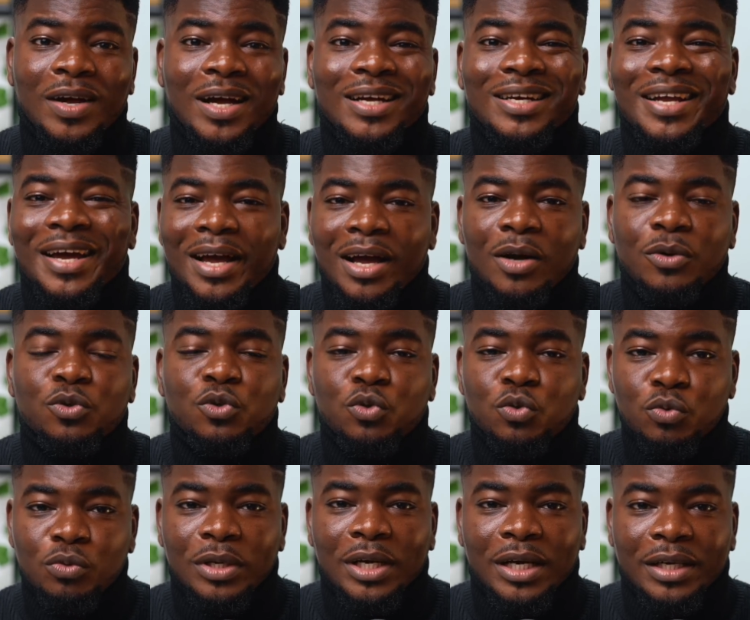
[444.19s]
and how
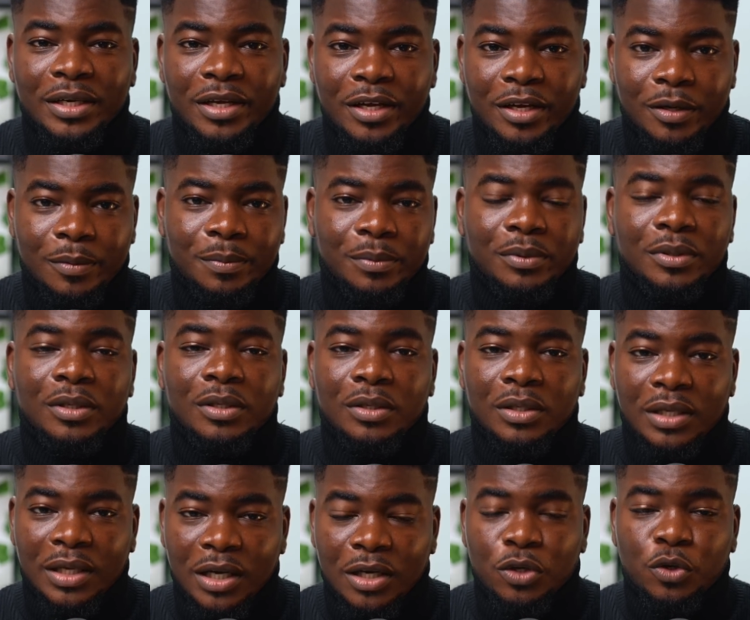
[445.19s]
you can help
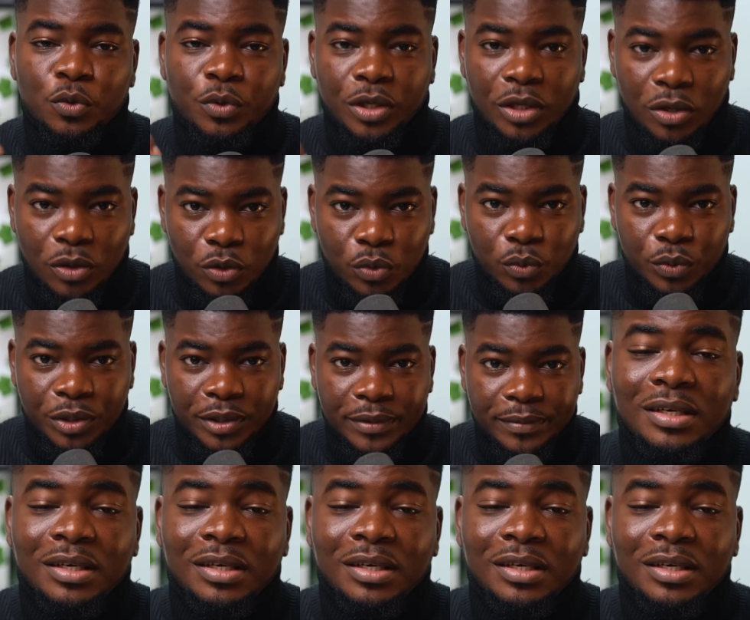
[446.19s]
can go a long way.